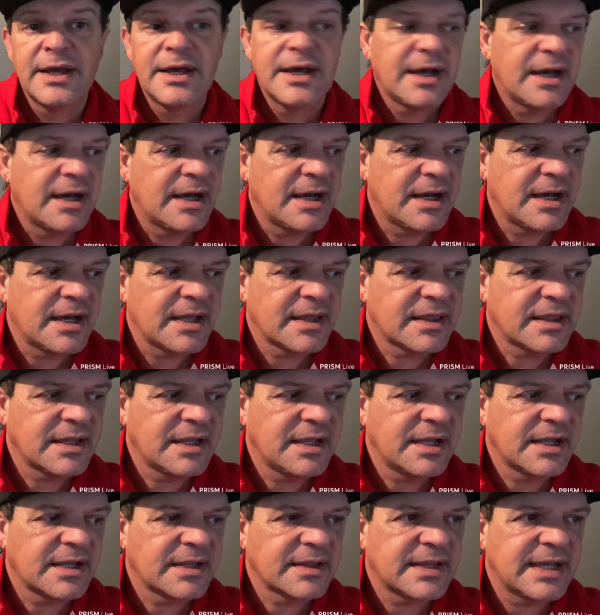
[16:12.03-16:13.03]
I
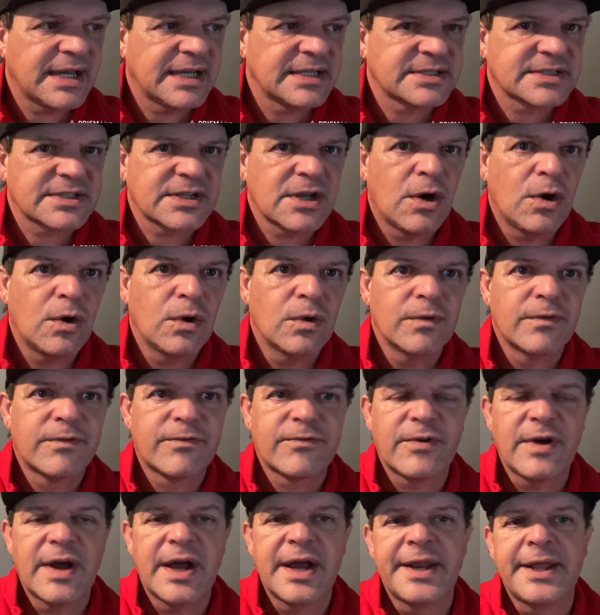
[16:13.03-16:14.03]
think that's on
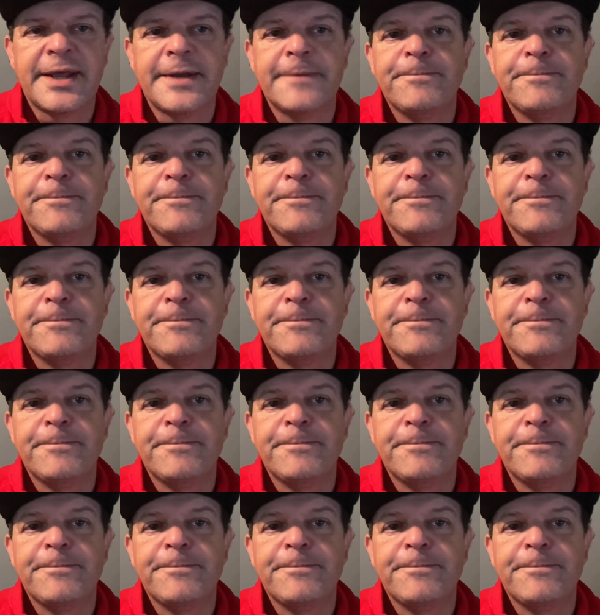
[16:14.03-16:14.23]
Friday.